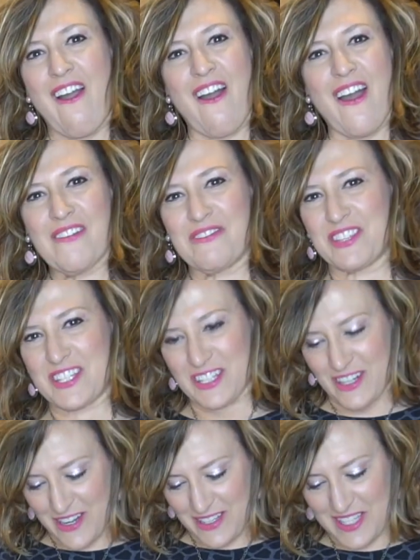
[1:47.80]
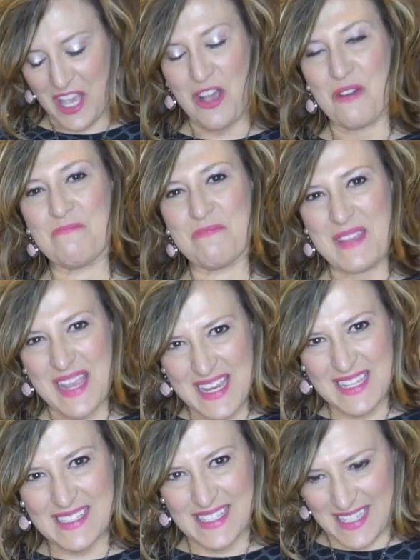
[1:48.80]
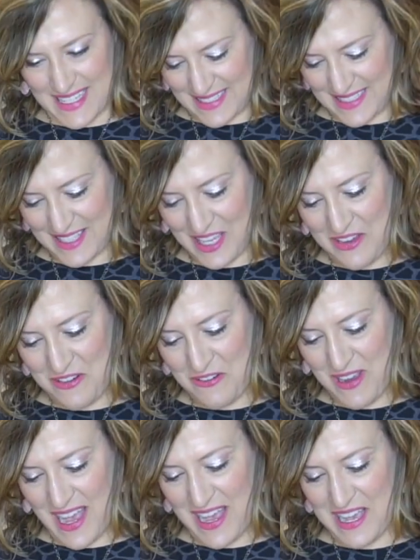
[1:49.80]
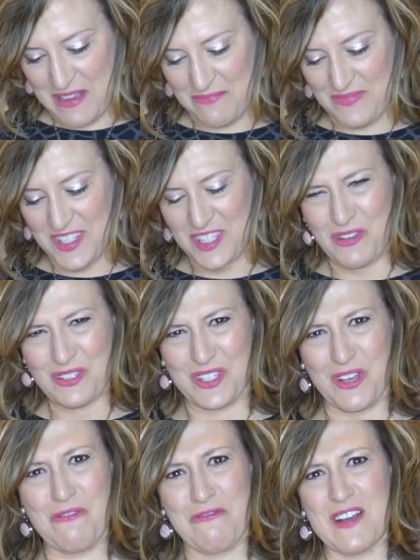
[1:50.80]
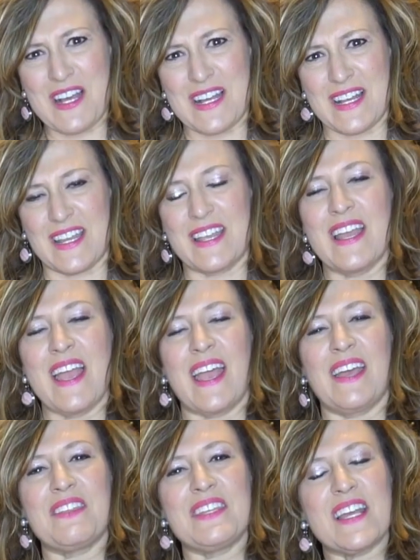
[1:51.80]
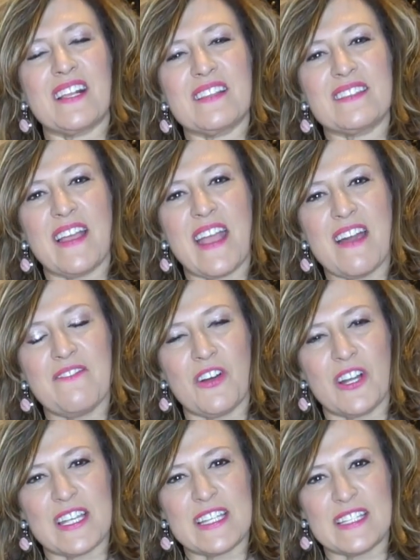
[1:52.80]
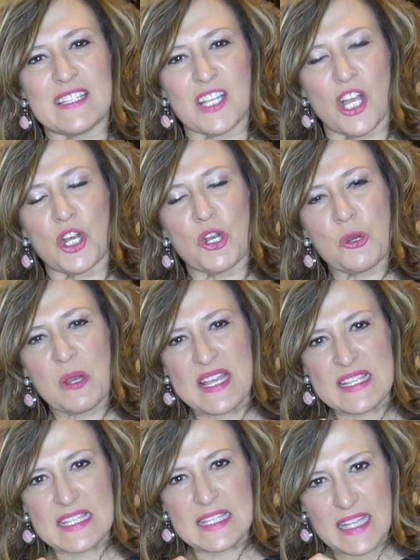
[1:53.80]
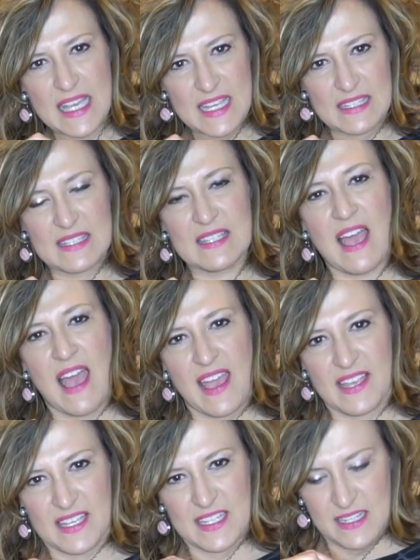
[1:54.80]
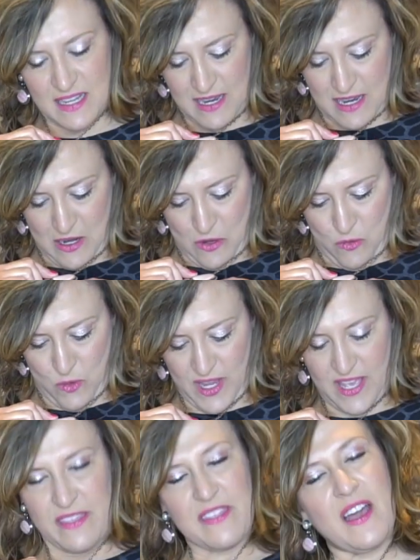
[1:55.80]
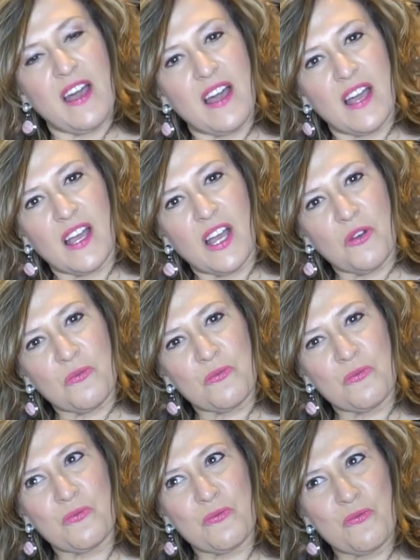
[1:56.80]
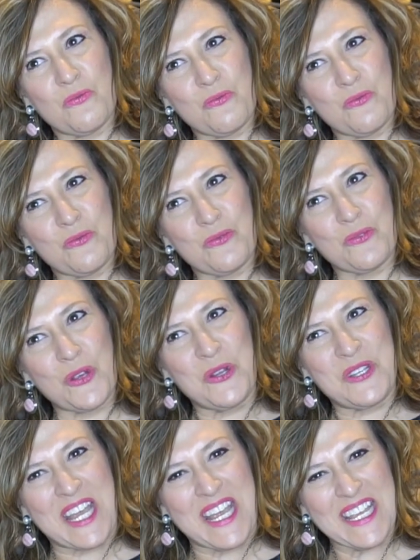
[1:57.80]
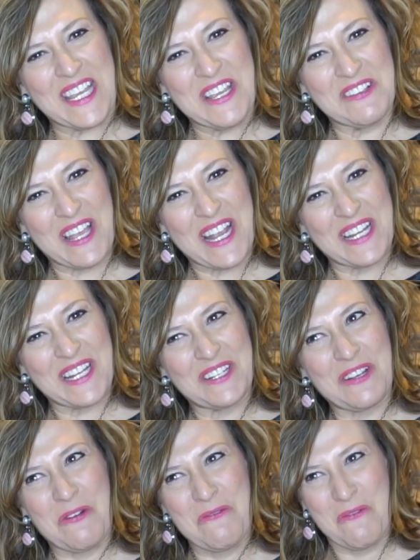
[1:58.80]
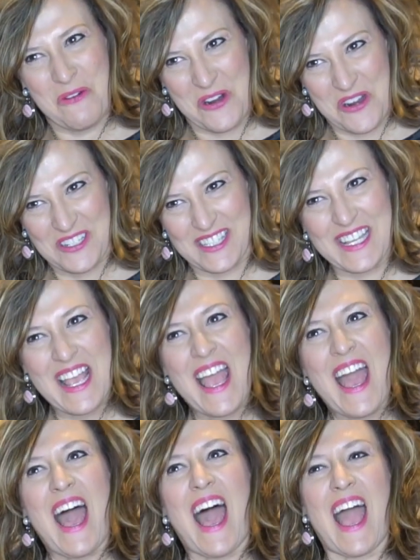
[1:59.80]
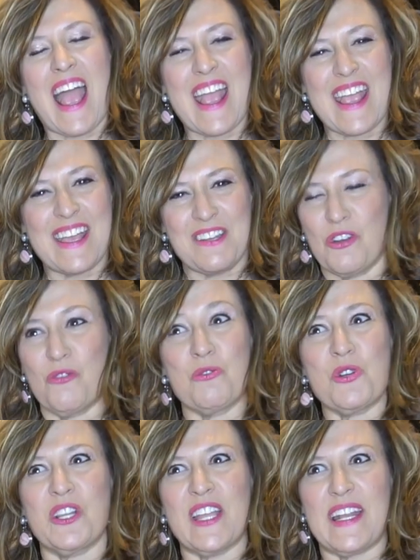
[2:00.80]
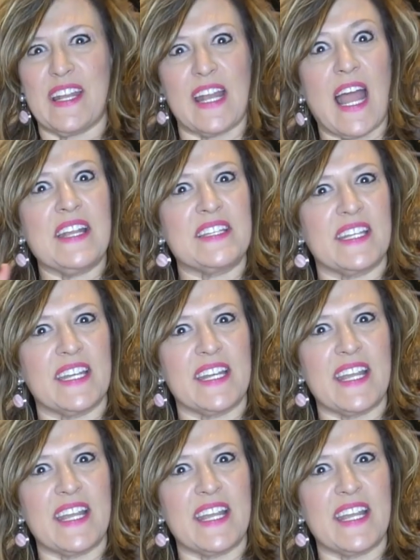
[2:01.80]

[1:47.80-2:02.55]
off the charts amazing. So, um, so, so fun. And the necklace I have on is a crazy lace agate with uh, a ruticulated quartz. I, no, rutilated, I did it